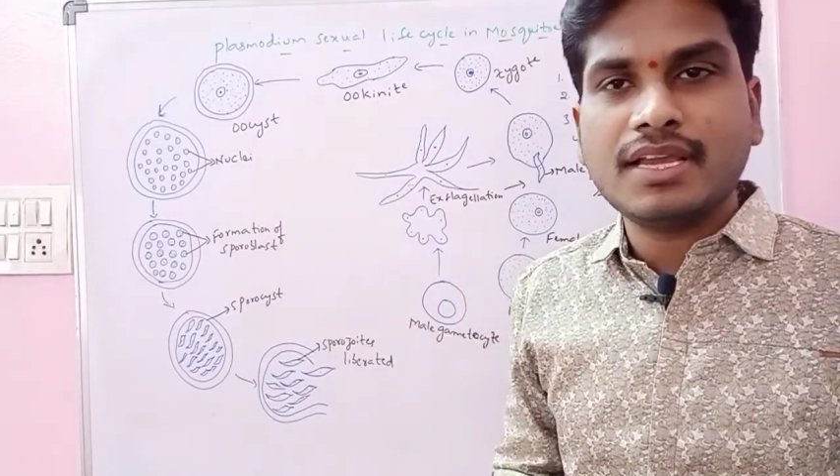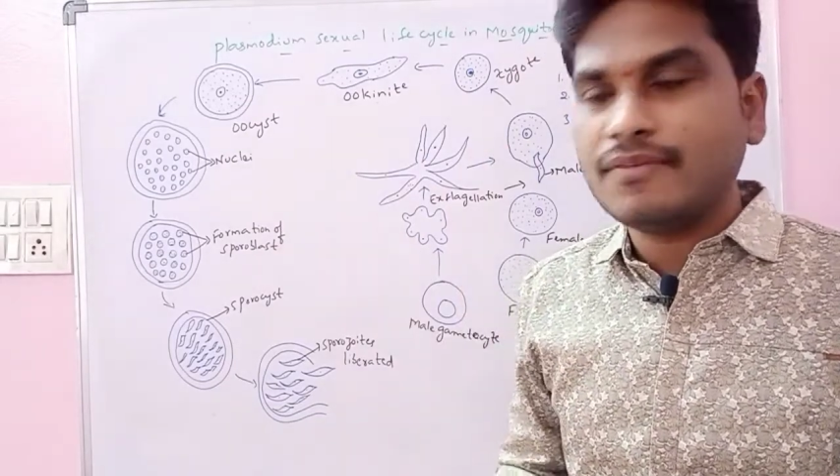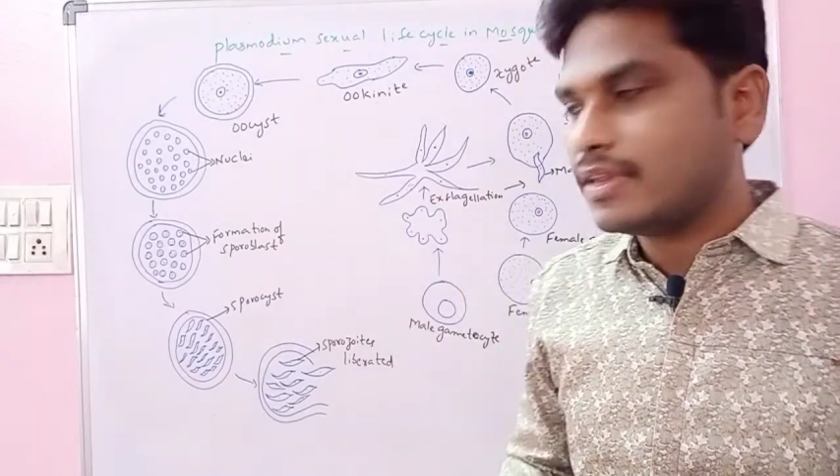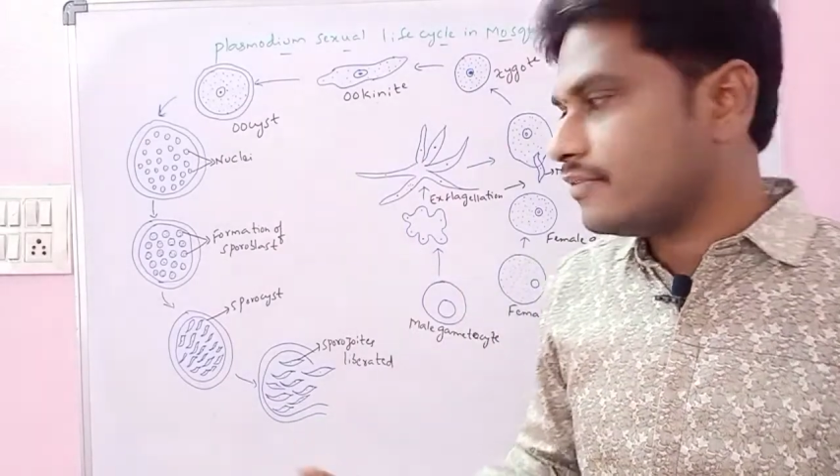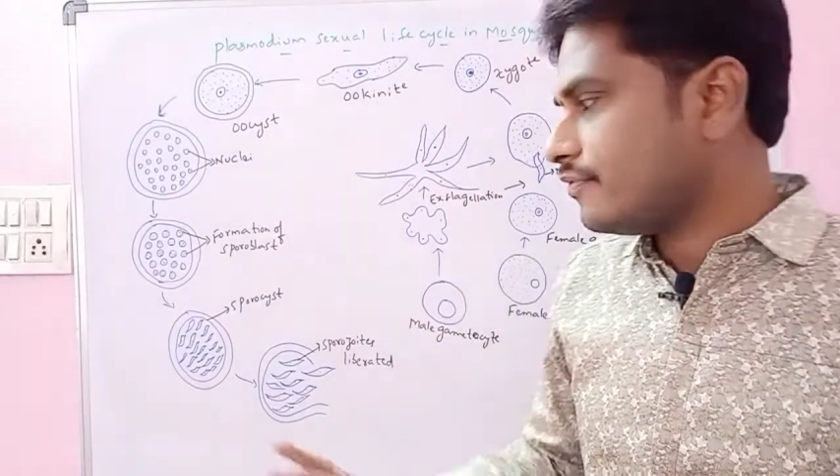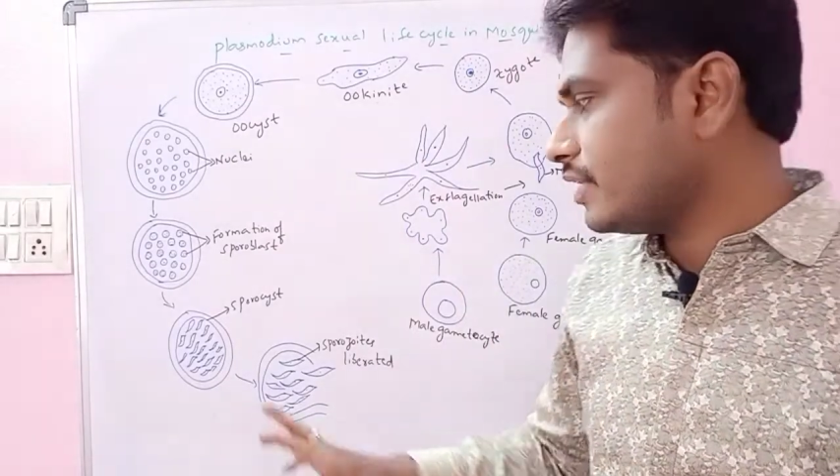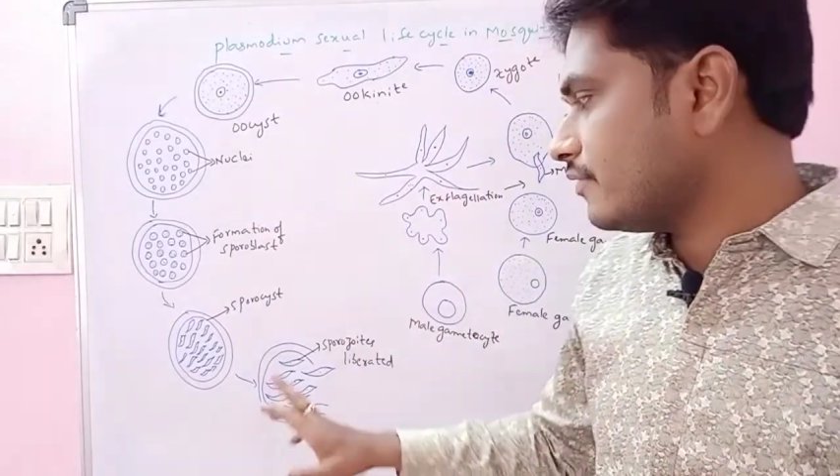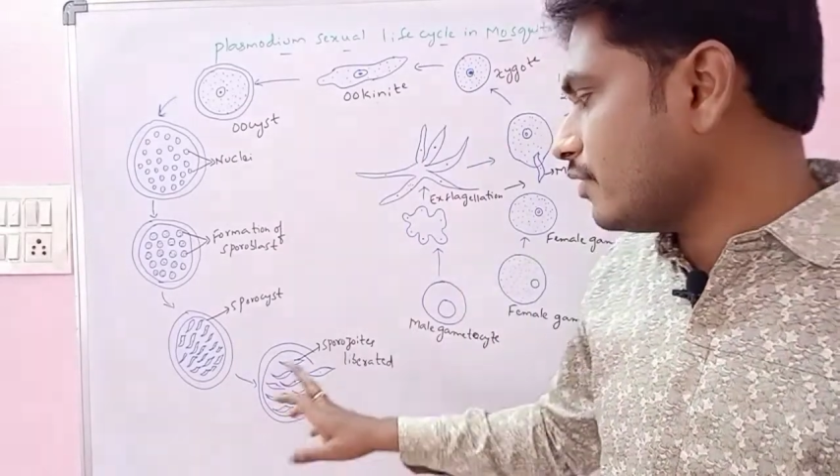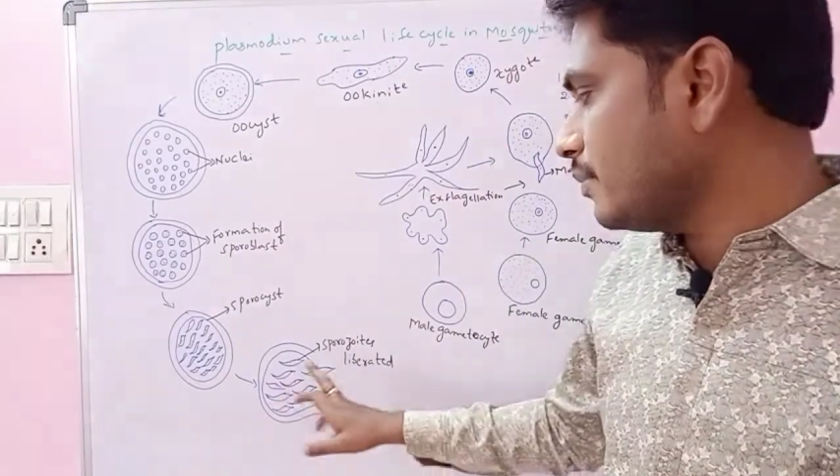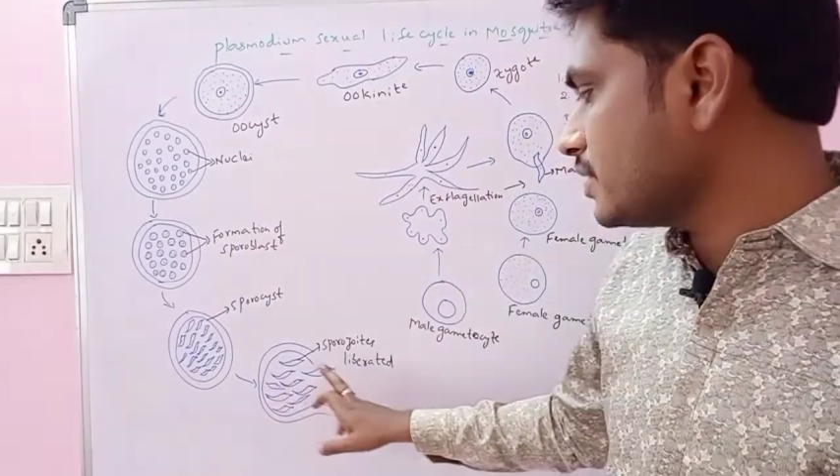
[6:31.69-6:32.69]
but for the
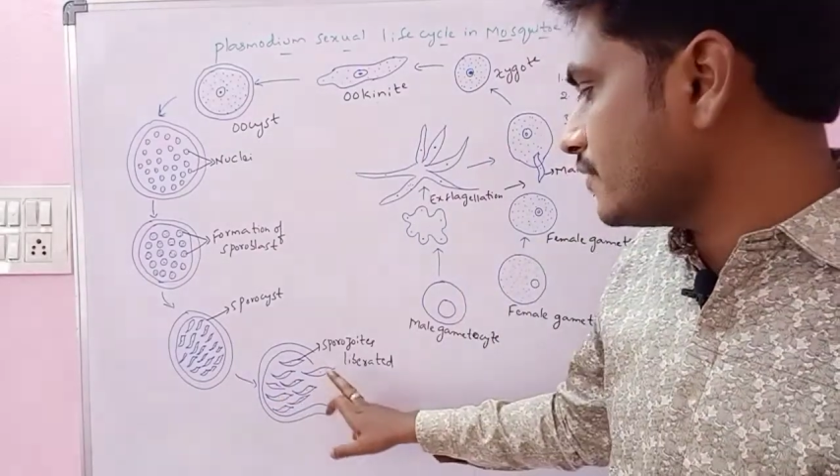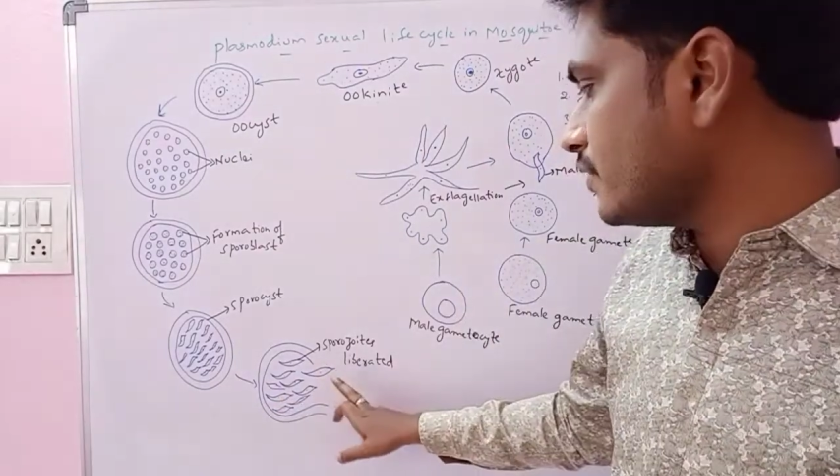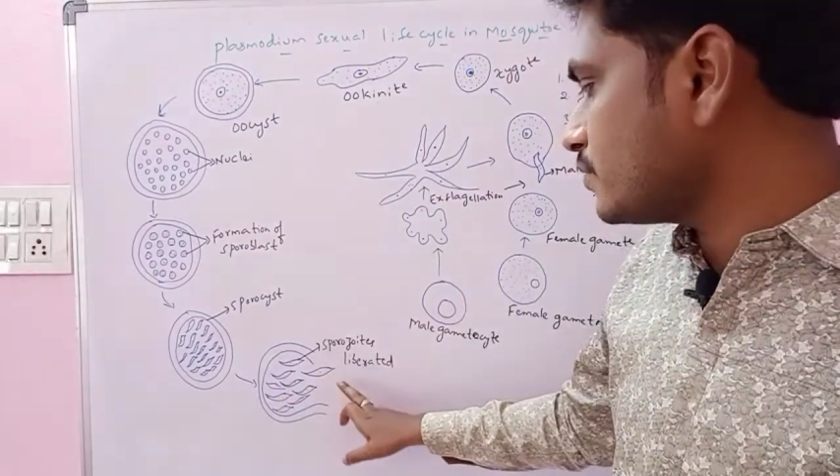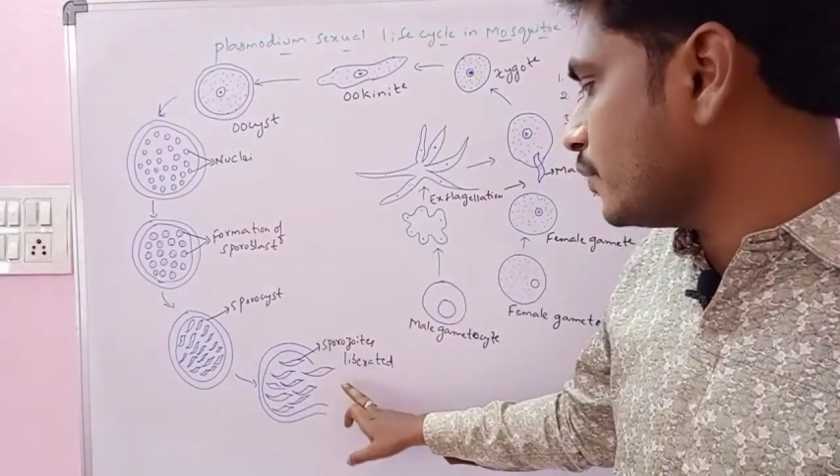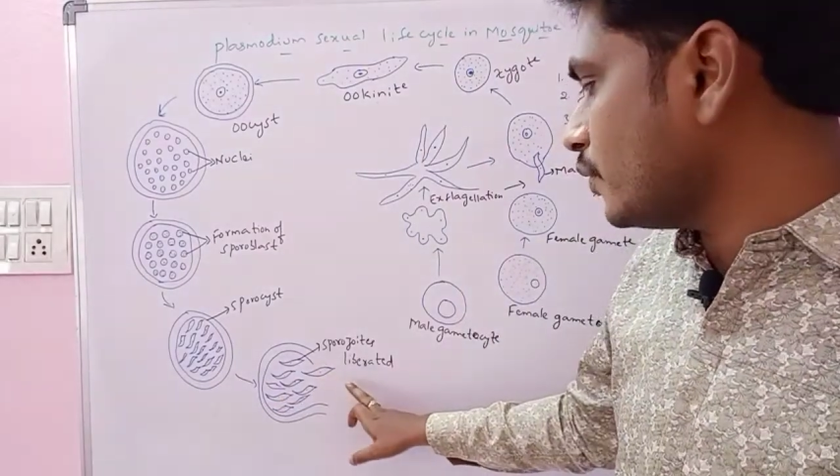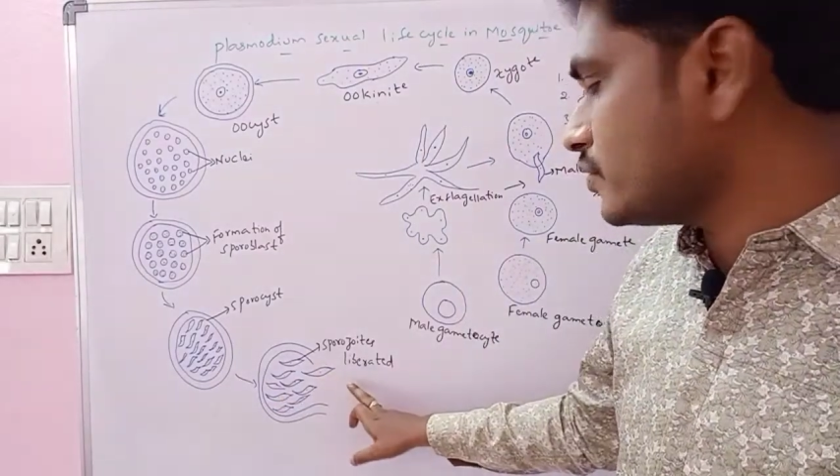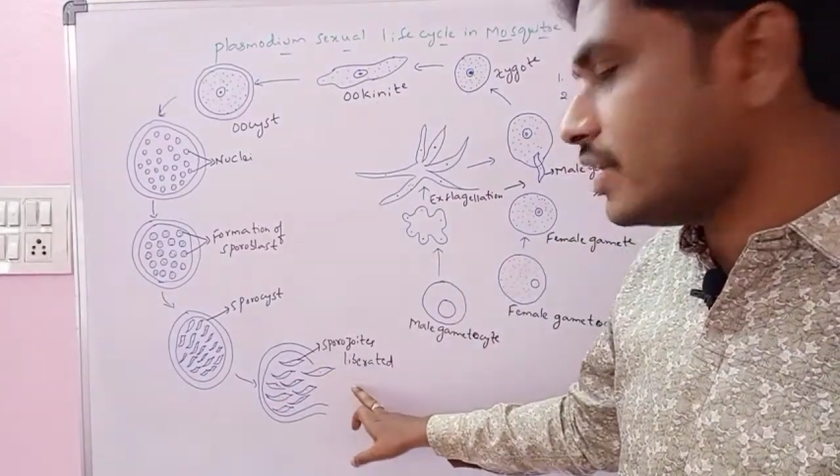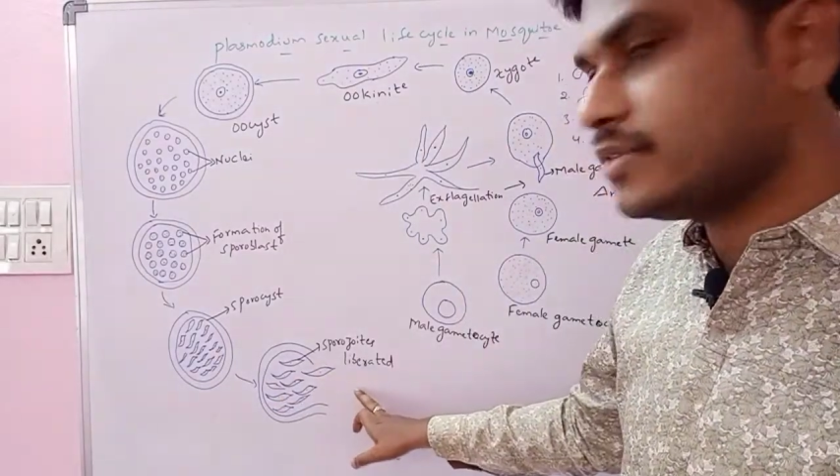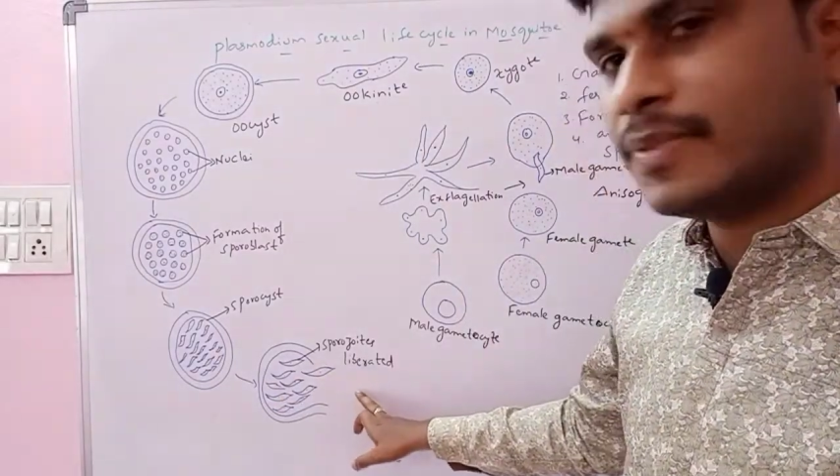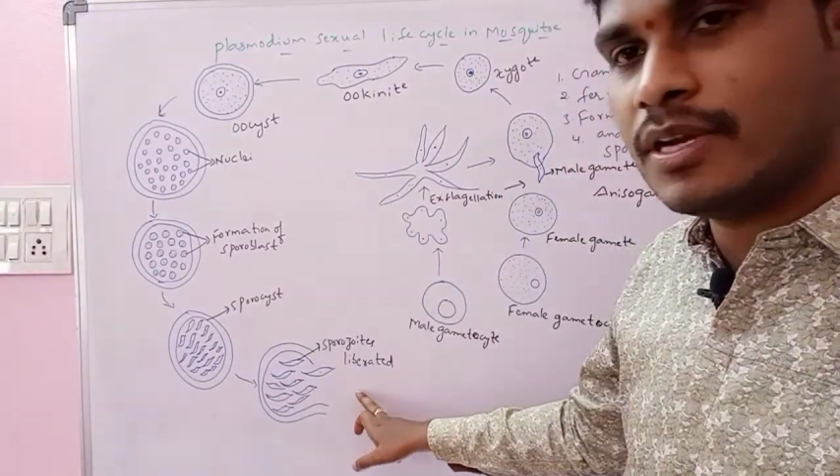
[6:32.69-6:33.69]
formation of the
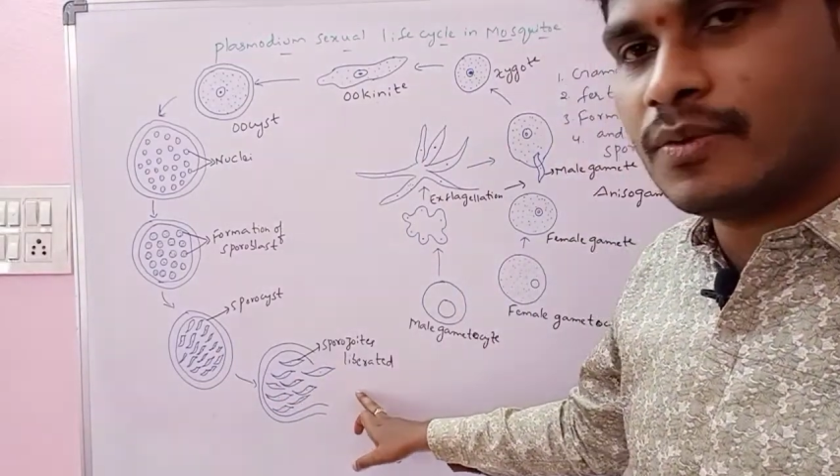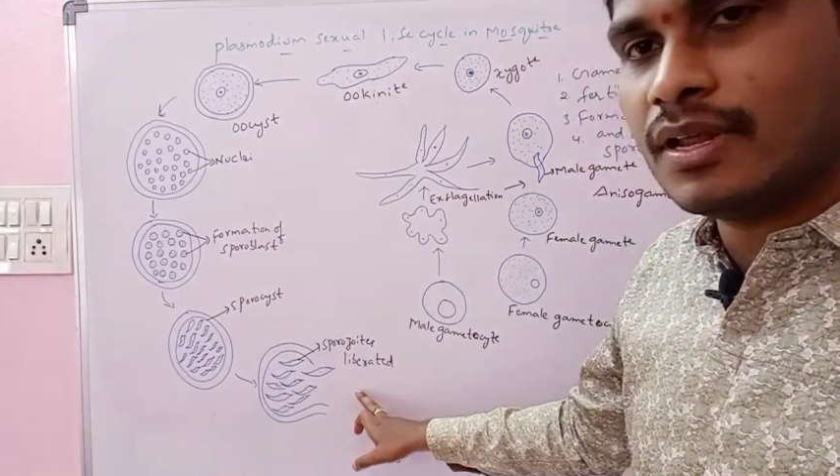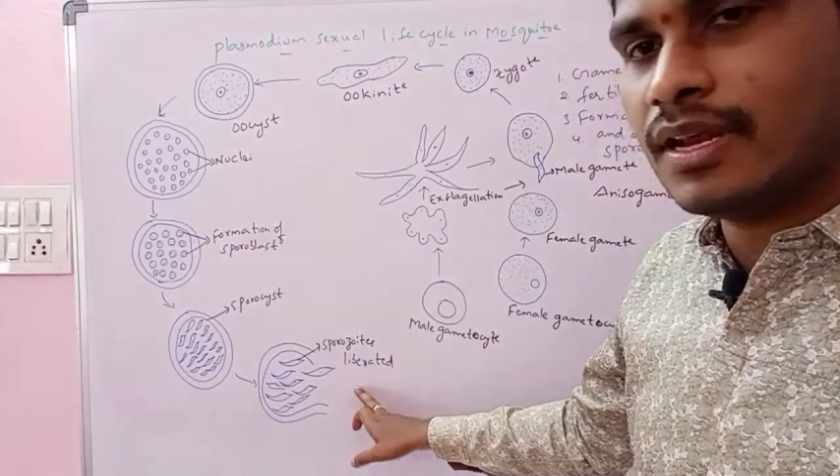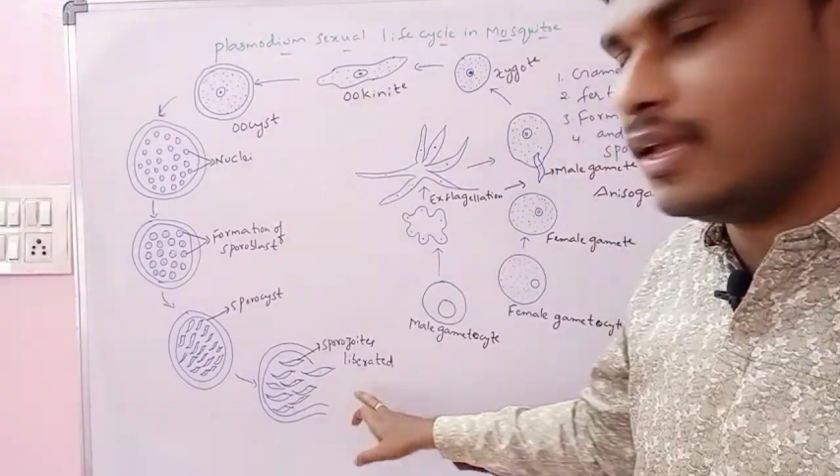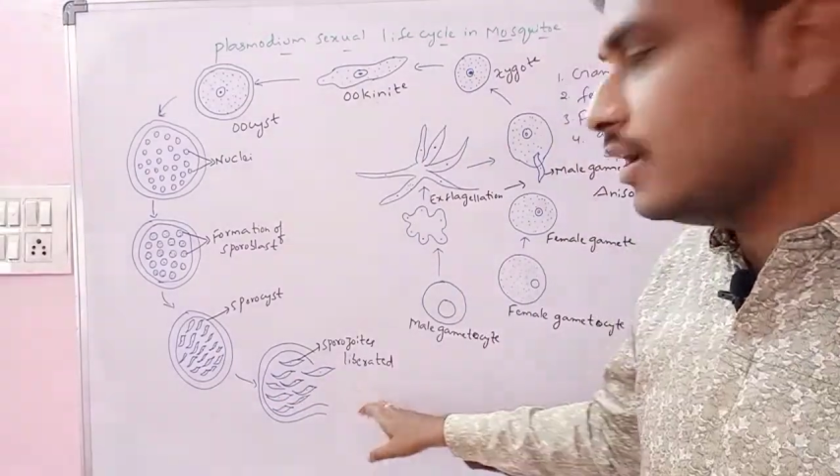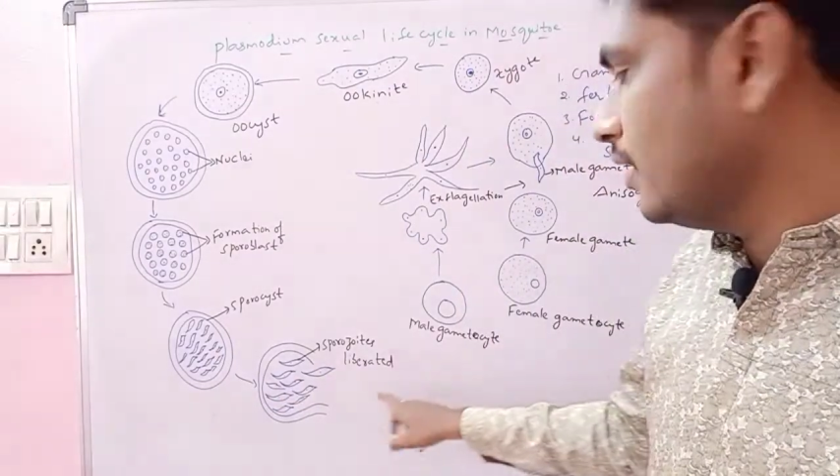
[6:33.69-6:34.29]
sporozoites particularly